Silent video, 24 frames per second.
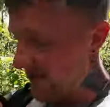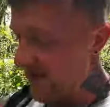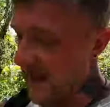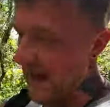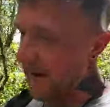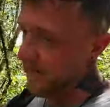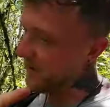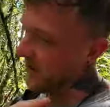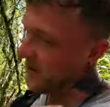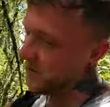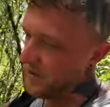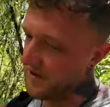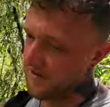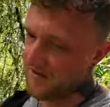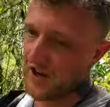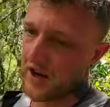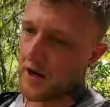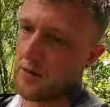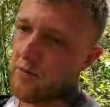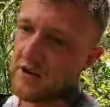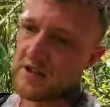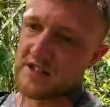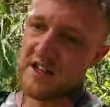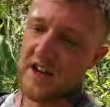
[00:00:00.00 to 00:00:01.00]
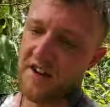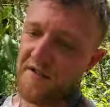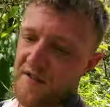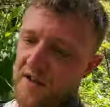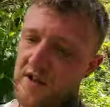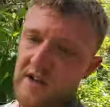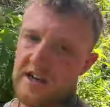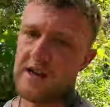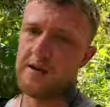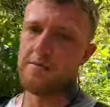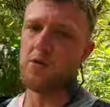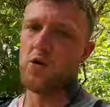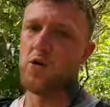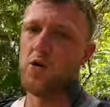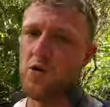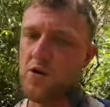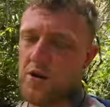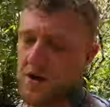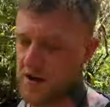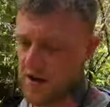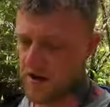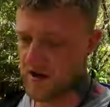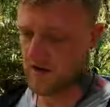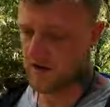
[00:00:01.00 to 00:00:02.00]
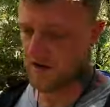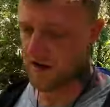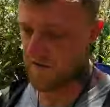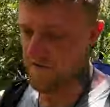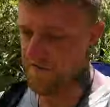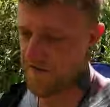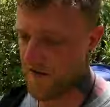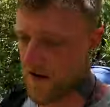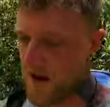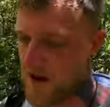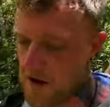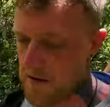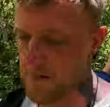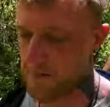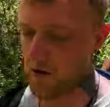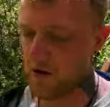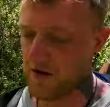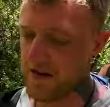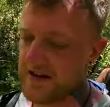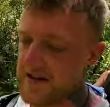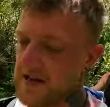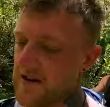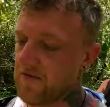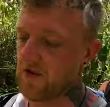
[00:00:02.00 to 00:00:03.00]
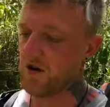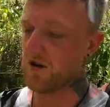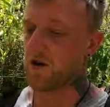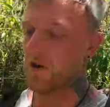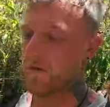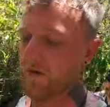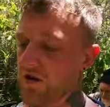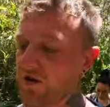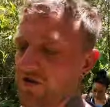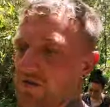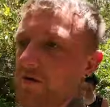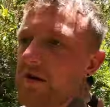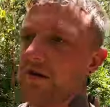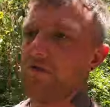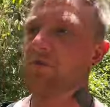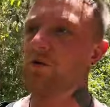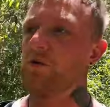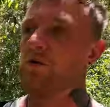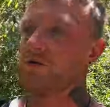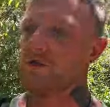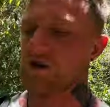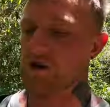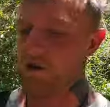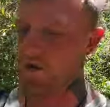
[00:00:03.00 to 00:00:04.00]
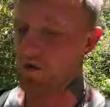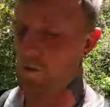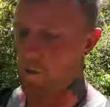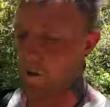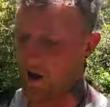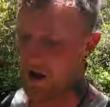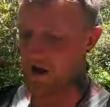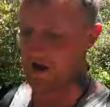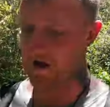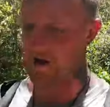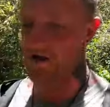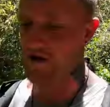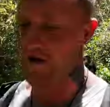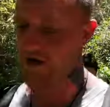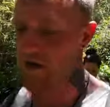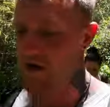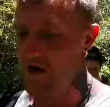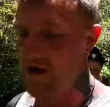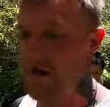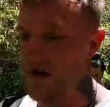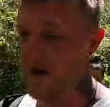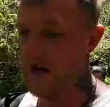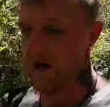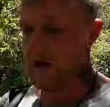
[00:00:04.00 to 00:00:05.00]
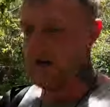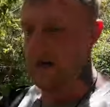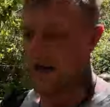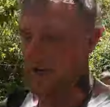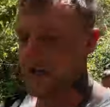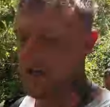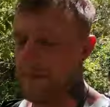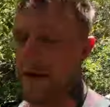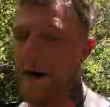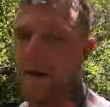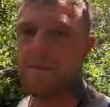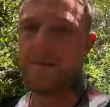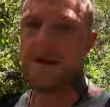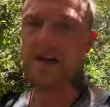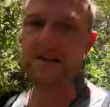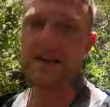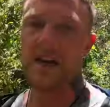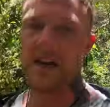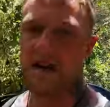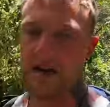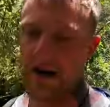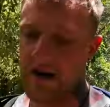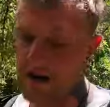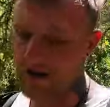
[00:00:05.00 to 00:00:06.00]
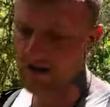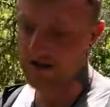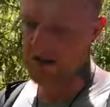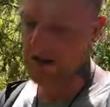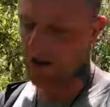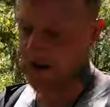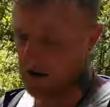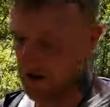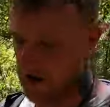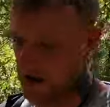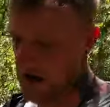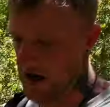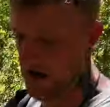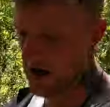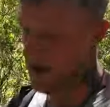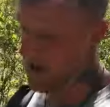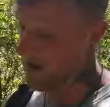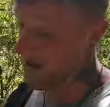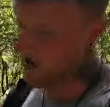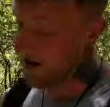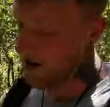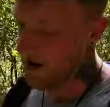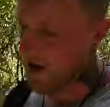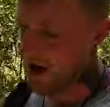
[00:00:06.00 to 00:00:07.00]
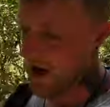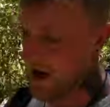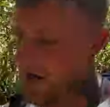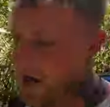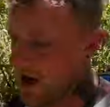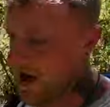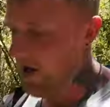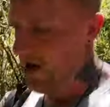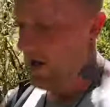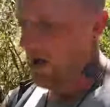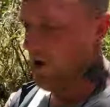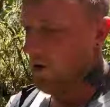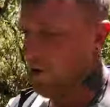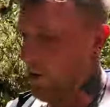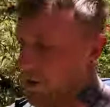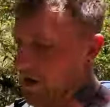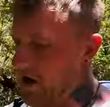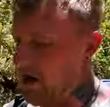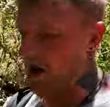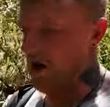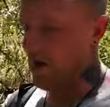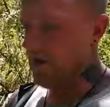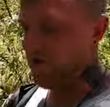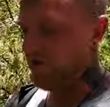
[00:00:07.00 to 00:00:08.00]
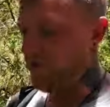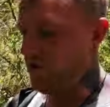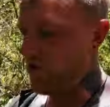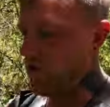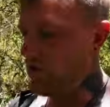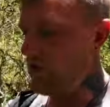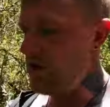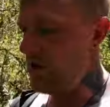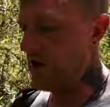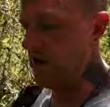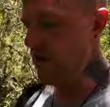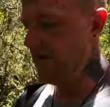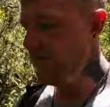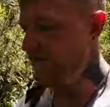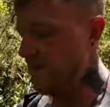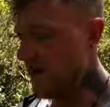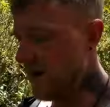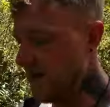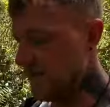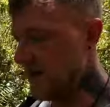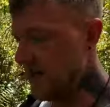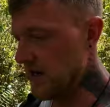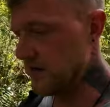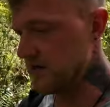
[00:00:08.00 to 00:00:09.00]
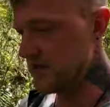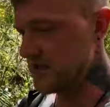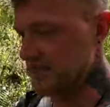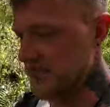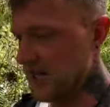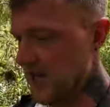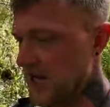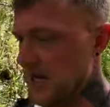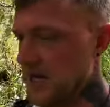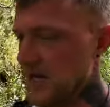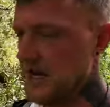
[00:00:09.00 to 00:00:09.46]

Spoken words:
That bit that we've done was definitely more than 3.7 kilometers. We've walked a long way. It's about midday now, so we've been going for 5 hours.